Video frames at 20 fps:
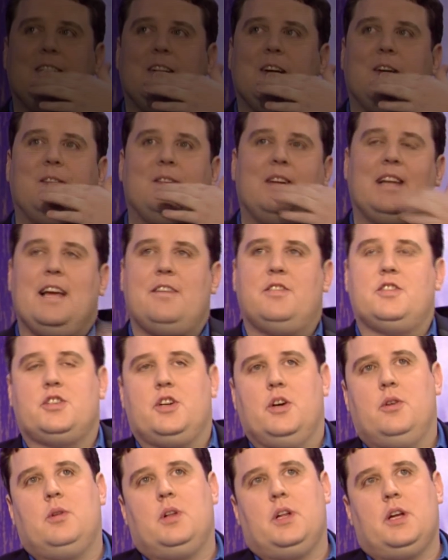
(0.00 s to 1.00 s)
Off. I left
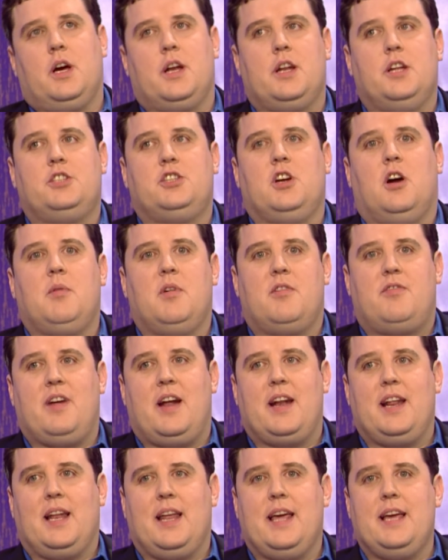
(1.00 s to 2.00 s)
school and got a job at
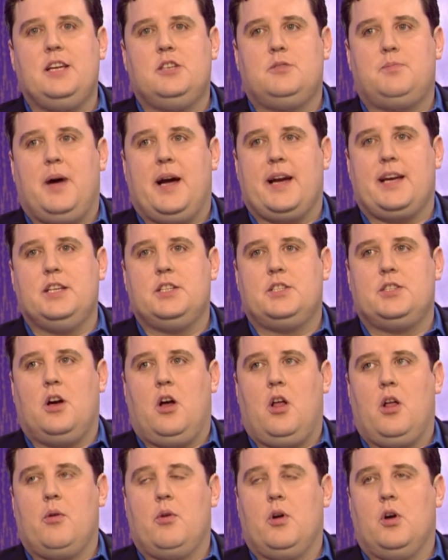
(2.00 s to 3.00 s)
Franny Lee's packing
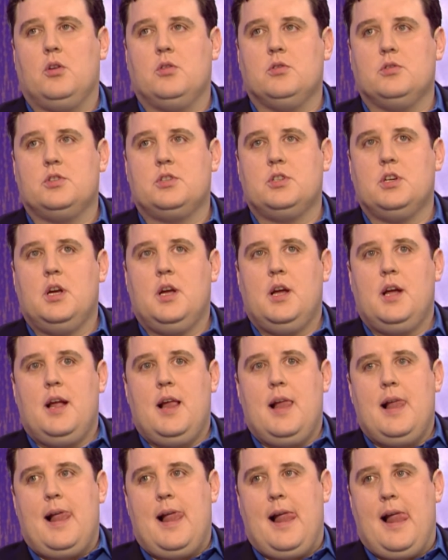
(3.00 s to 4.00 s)
toilet rolls,
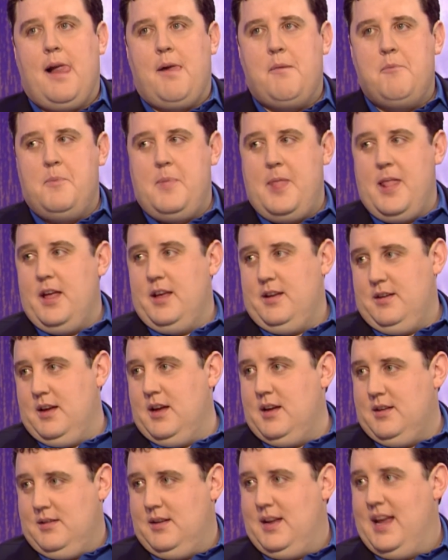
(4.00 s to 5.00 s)

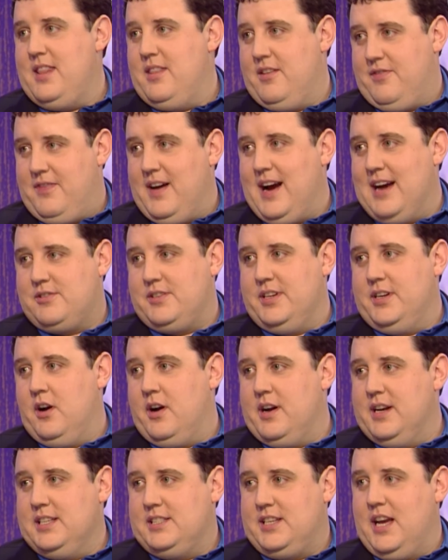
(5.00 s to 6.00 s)
in the factory,
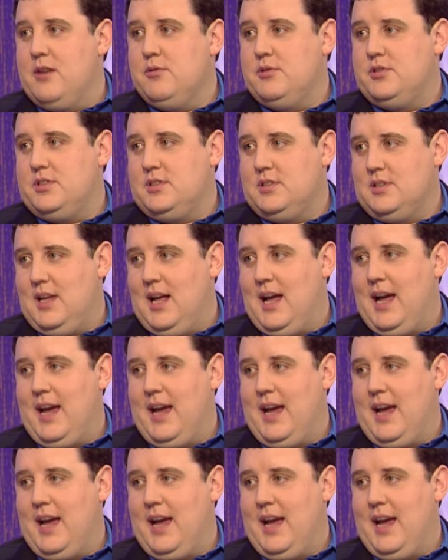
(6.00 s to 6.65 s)
not in his house. Yeah.